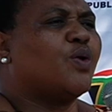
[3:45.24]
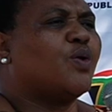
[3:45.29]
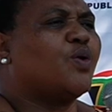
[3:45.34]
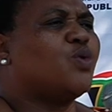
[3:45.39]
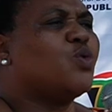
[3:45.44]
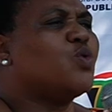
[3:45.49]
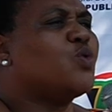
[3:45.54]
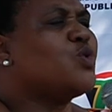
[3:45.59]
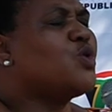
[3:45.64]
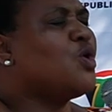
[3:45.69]

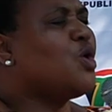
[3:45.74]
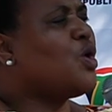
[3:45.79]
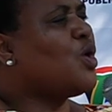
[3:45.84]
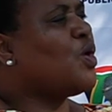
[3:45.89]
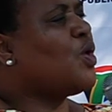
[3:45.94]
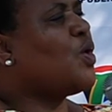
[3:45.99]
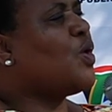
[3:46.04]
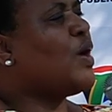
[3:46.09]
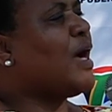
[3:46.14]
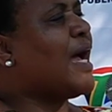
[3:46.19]
You
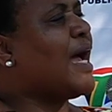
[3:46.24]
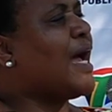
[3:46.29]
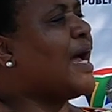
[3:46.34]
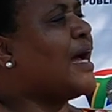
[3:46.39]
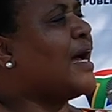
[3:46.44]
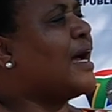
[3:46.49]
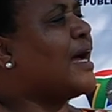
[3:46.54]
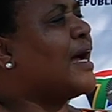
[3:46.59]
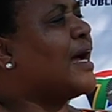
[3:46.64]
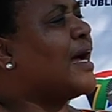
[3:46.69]
know,
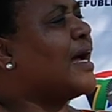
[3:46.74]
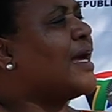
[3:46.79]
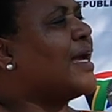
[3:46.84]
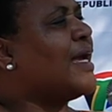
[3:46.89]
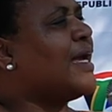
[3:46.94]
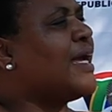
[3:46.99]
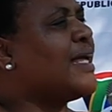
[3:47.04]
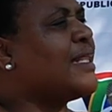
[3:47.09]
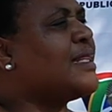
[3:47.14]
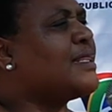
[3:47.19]

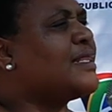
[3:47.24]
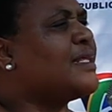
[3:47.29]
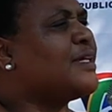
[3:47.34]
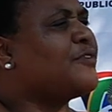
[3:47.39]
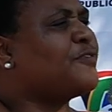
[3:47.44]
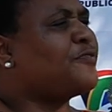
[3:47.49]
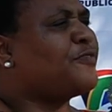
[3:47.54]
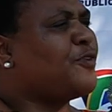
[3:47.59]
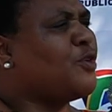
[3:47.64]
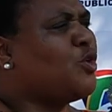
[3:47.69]
in the
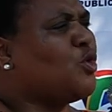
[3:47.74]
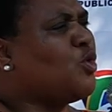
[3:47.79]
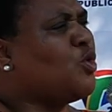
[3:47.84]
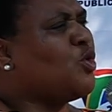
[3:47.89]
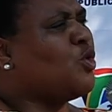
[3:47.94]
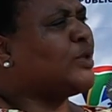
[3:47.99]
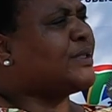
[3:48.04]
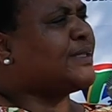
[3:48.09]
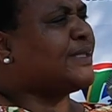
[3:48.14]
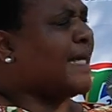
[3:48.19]

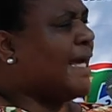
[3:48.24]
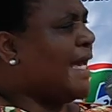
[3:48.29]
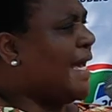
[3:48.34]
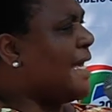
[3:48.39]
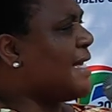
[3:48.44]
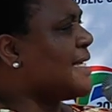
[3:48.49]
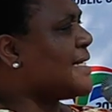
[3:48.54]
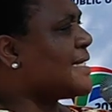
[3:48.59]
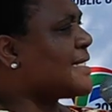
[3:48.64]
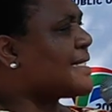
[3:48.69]
few
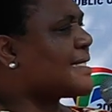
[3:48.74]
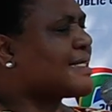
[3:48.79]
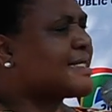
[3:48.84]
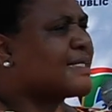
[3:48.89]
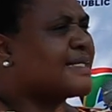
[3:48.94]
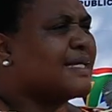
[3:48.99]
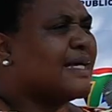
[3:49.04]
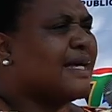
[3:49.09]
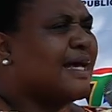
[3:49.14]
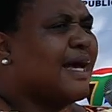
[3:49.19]

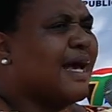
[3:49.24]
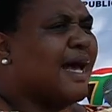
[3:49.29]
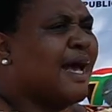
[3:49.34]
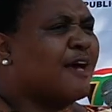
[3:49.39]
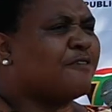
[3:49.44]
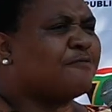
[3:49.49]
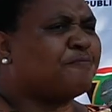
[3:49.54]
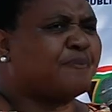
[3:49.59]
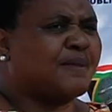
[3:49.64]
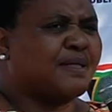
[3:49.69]
days
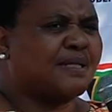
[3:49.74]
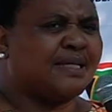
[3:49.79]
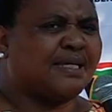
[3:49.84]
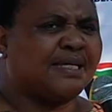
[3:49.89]
I've been